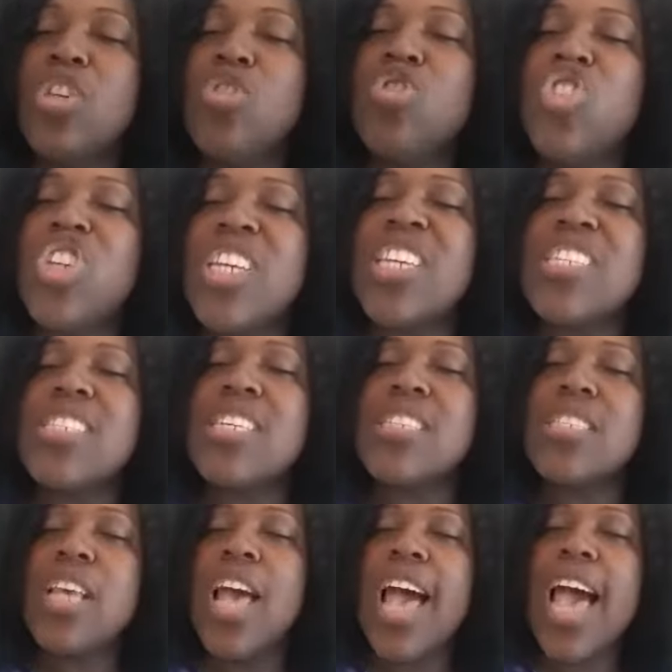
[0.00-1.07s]
you,
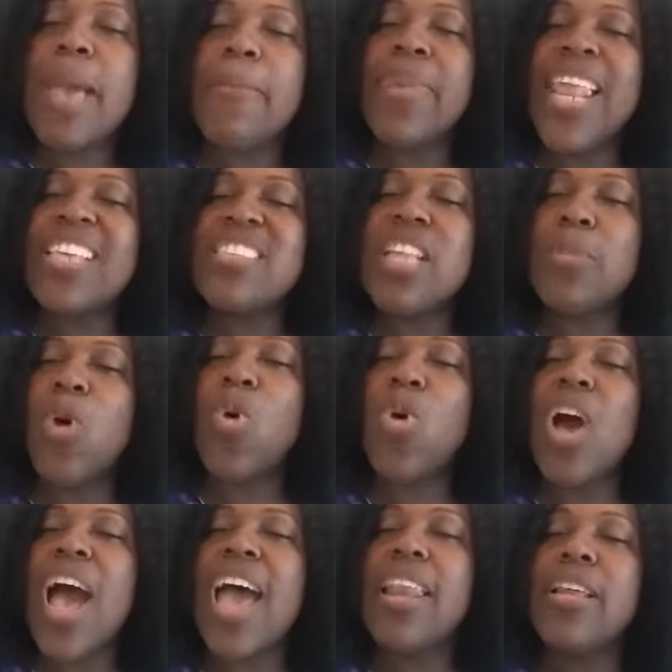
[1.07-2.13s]
Jesus. I bless them, oh
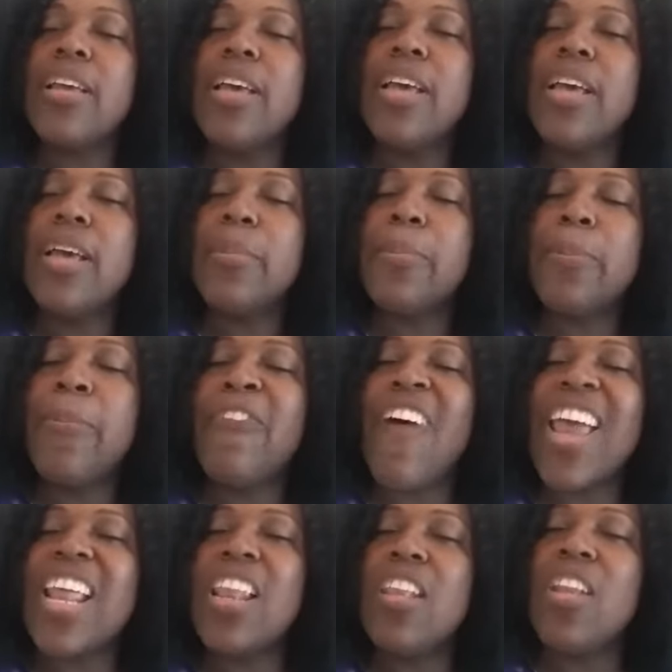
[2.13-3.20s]
God.
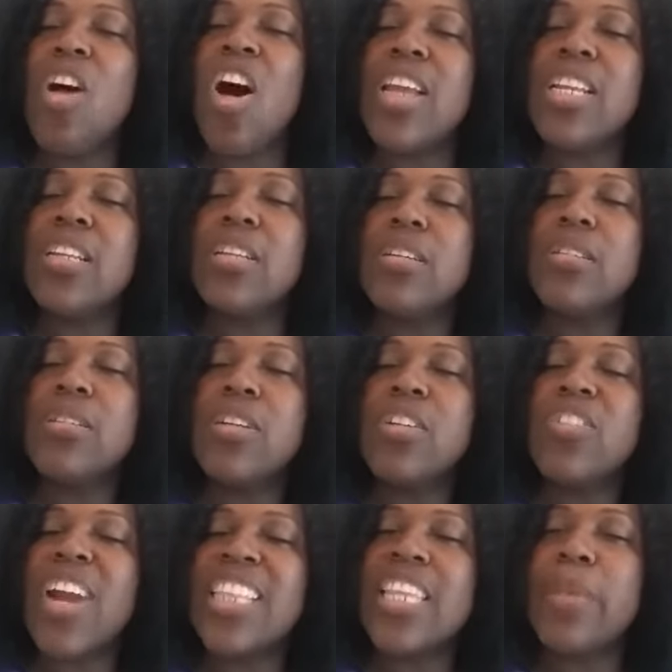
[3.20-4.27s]
Father, Lord,
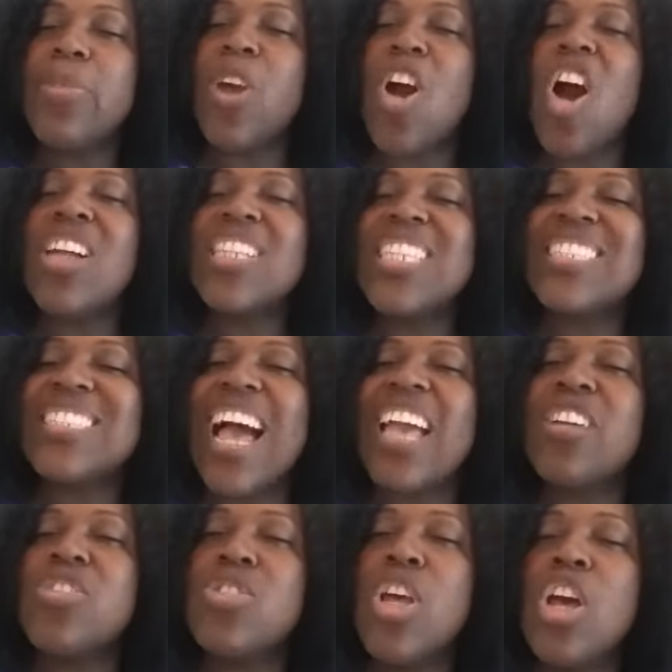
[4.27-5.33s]
grant them their heart
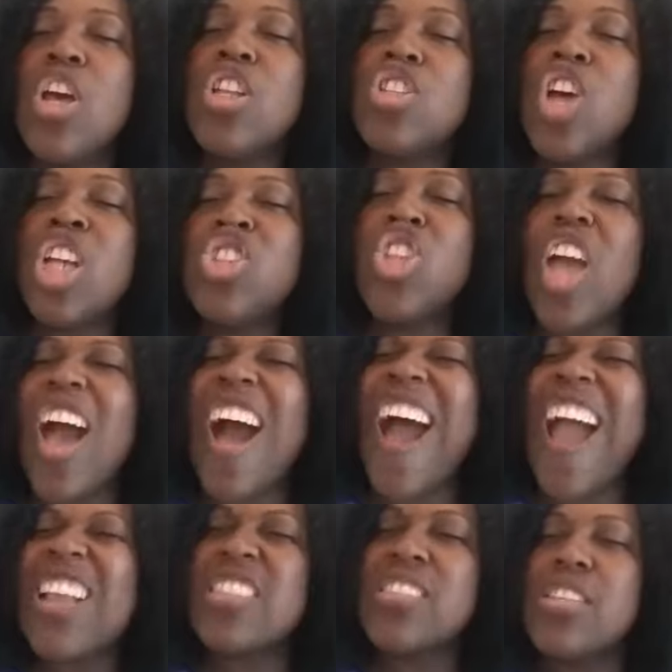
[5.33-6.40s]
desires. Touch their
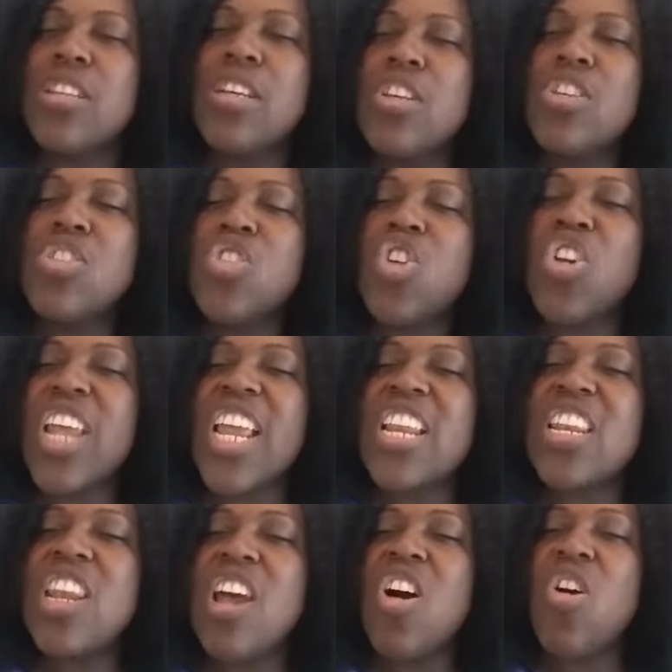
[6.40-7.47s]
hearts. So they
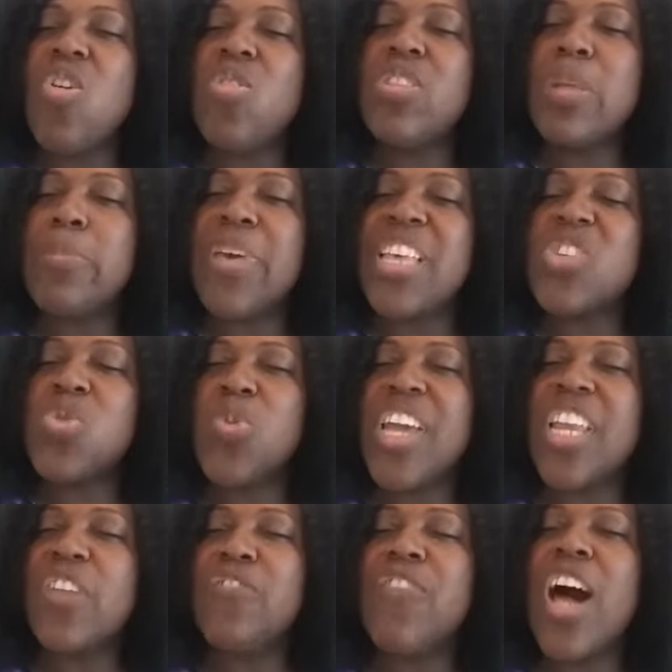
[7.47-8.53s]
know the best
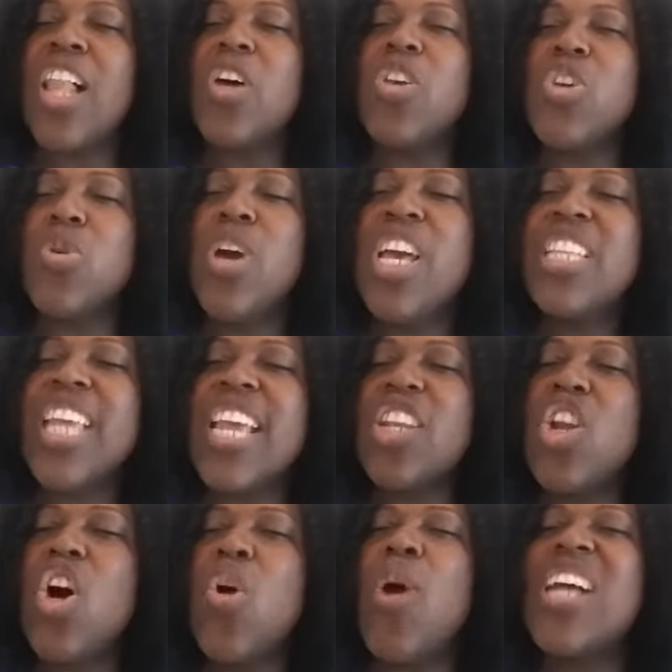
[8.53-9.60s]
way to follow you. They
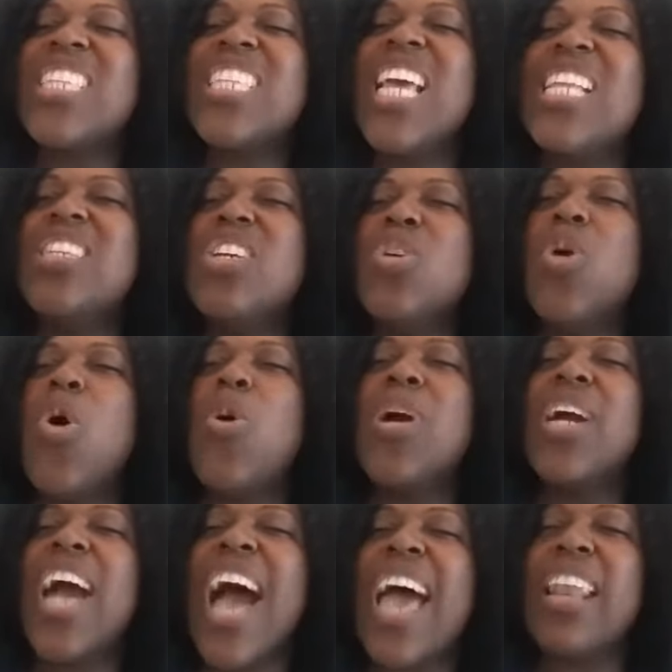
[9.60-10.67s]
know what to do, oh
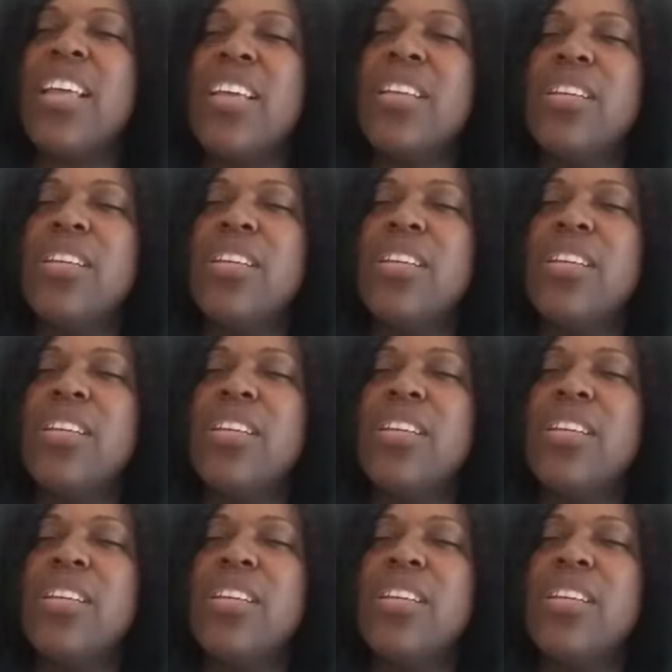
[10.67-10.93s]
God.